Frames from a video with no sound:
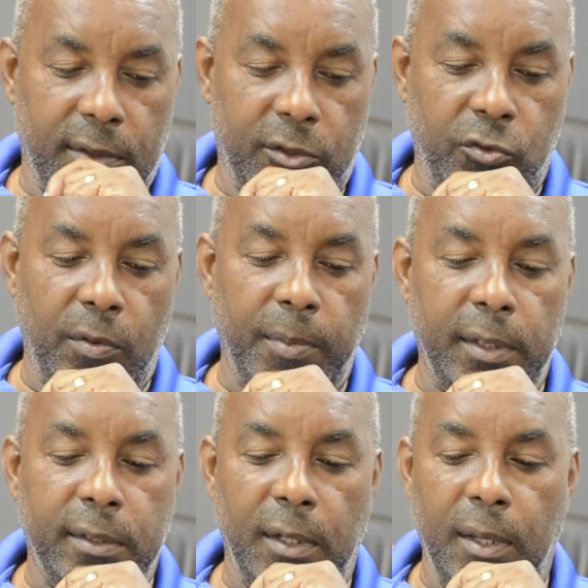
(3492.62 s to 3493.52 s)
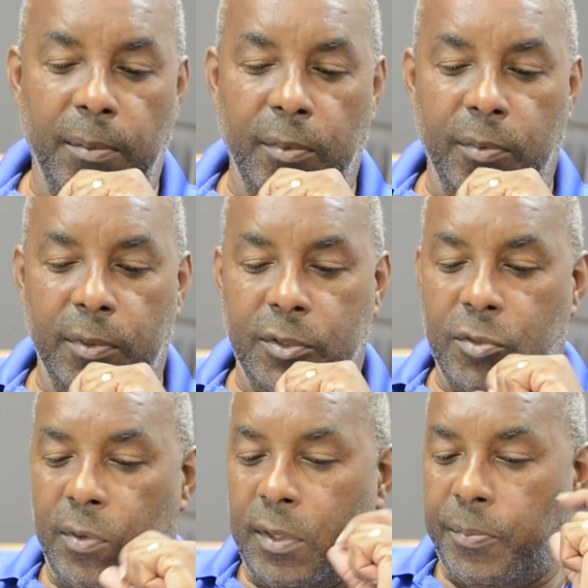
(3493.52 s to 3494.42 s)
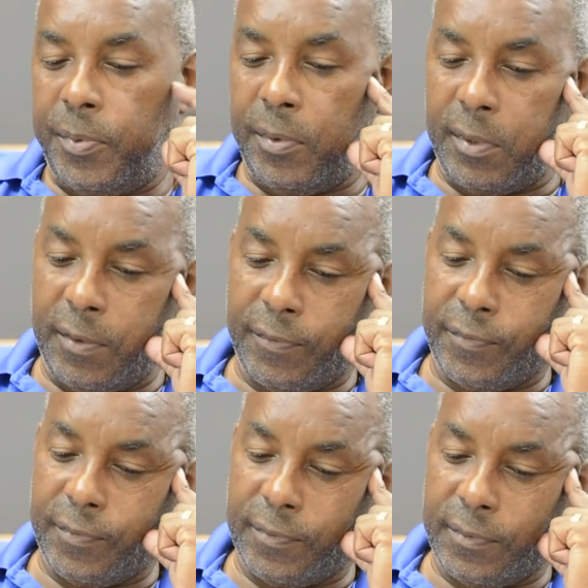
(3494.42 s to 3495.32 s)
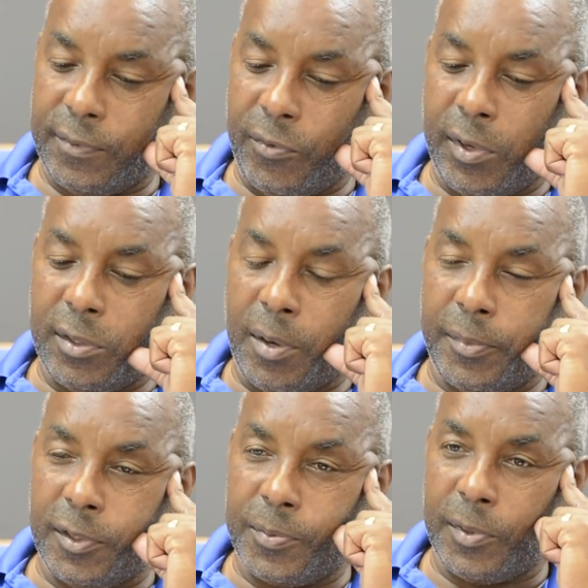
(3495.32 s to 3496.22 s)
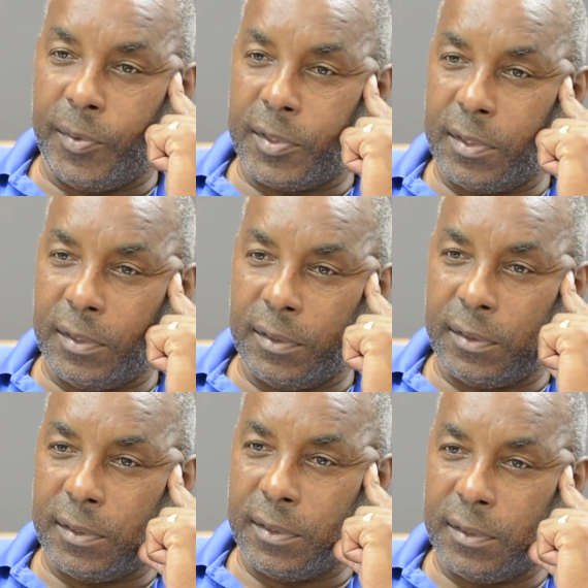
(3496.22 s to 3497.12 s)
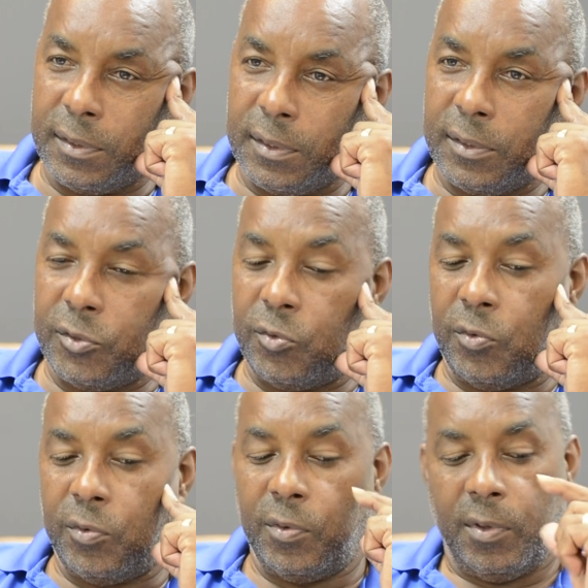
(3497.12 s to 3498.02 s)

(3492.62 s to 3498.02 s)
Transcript: during my time was during the period of great dominance by the West Indies. So